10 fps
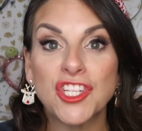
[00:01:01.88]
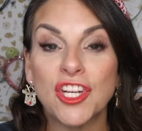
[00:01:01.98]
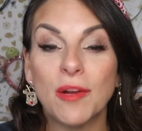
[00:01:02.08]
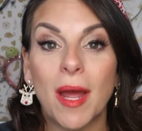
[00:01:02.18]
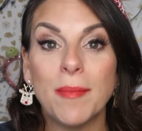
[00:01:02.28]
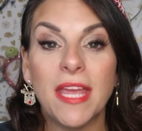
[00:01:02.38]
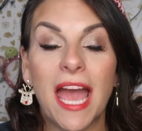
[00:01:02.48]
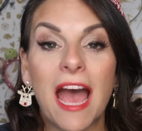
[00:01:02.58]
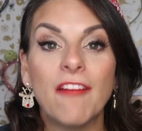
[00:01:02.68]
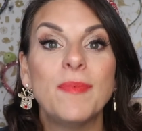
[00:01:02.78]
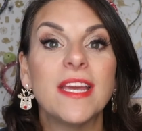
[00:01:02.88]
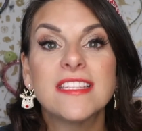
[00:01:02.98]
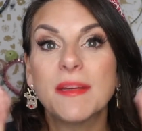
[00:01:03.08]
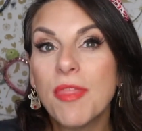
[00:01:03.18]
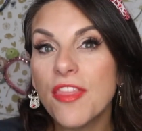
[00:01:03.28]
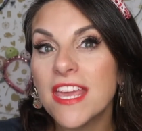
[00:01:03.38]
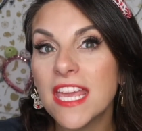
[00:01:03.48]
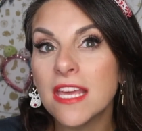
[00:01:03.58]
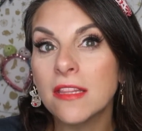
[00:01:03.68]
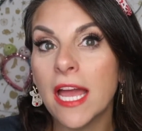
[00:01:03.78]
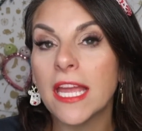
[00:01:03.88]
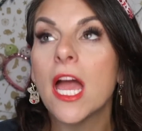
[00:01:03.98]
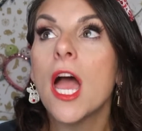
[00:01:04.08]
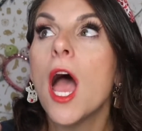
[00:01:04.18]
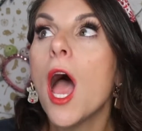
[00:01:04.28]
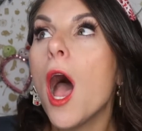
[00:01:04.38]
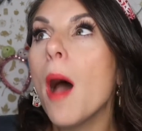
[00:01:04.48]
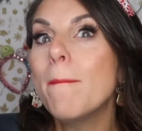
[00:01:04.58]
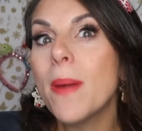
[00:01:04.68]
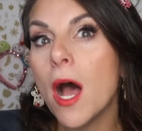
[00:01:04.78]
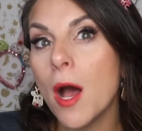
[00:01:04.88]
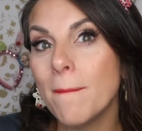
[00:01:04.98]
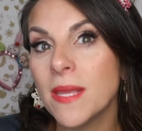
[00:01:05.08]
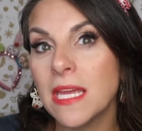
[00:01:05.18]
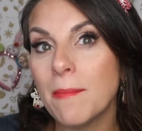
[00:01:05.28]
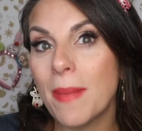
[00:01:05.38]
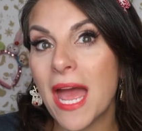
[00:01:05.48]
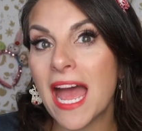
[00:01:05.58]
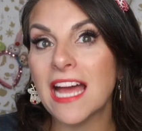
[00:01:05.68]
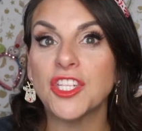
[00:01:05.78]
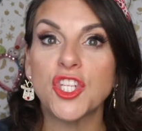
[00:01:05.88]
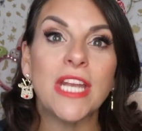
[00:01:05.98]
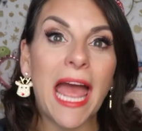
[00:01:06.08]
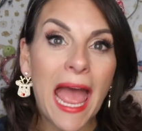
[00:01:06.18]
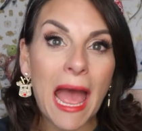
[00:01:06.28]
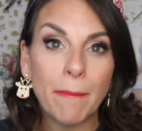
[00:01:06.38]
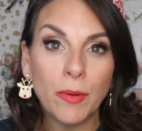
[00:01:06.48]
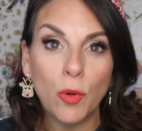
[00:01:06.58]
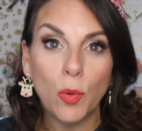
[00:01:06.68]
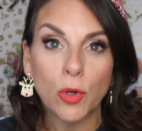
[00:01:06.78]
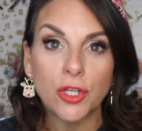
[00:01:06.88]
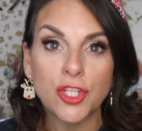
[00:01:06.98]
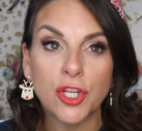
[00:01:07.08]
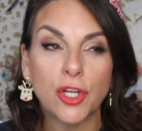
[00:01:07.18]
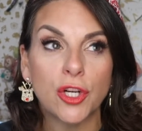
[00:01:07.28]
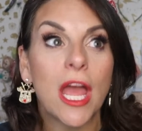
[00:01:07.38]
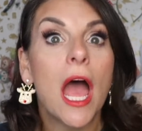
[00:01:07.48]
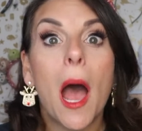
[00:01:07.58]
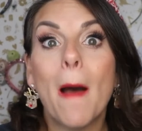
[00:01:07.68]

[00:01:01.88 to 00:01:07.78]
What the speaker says: and excitement about Scout elves and red lipstick all over my teeth.